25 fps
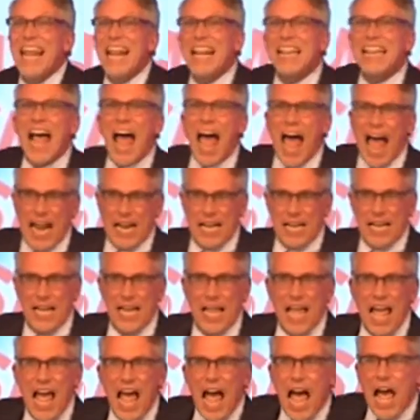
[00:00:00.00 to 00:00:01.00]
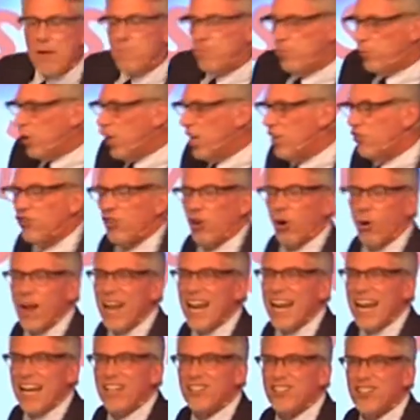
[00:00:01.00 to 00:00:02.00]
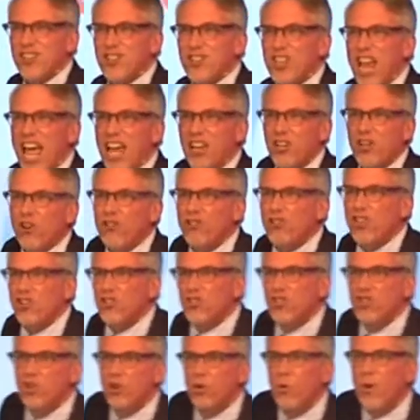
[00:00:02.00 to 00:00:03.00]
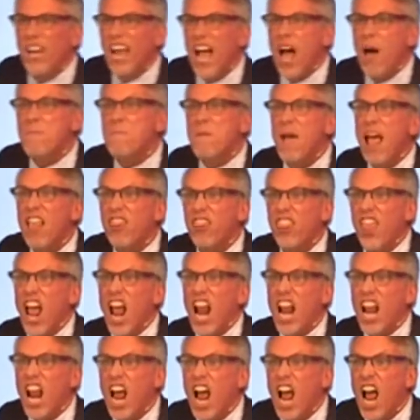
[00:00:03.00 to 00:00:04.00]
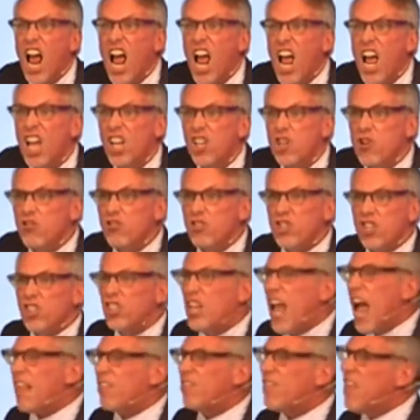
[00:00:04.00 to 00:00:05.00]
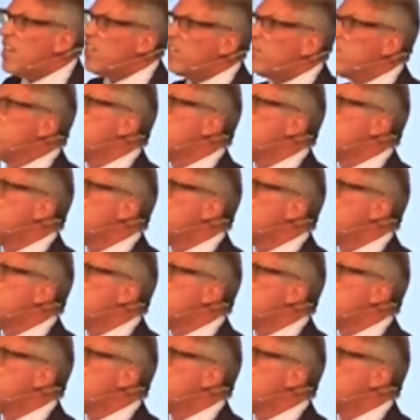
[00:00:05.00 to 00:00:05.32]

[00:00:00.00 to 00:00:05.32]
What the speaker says: did that. And his critics said, you're just doing a method. You just got this